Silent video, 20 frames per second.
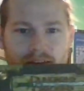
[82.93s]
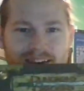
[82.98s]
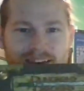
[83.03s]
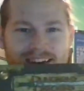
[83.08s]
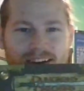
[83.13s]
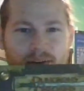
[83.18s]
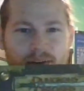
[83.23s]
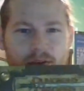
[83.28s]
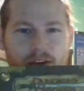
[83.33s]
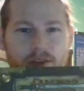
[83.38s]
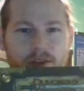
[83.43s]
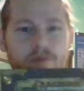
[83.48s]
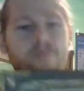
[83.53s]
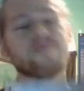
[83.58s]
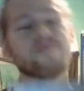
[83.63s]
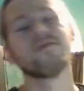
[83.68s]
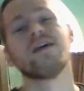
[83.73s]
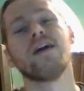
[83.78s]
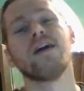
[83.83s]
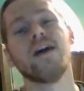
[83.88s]
There we go.
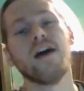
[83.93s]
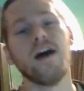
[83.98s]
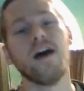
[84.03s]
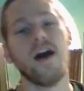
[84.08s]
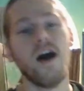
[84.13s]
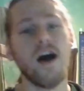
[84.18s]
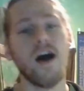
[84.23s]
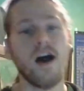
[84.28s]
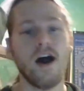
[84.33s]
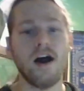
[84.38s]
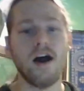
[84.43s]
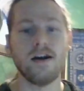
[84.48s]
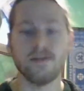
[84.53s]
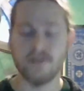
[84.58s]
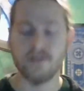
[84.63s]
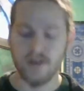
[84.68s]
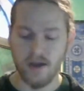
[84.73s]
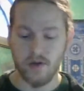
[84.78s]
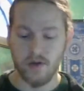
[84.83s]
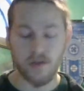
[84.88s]

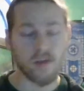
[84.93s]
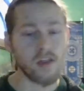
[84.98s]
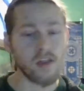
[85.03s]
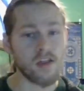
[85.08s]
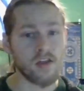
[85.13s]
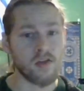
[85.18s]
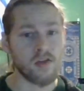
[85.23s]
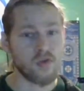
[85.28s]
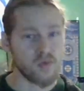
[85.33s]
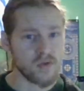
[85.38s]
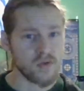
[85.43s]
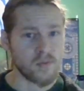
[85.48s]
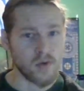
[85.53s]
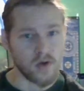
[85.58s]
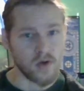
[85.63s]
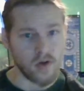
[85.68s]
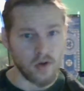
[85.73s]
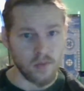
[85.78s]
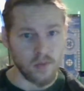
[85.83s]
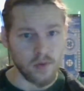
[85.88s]
Now this is a
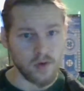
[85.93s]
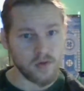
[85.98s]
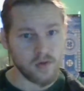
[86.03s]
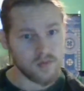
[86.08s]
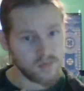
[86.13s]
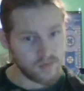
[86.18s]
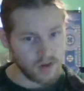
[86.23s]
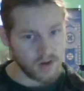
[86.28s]
3.0 book,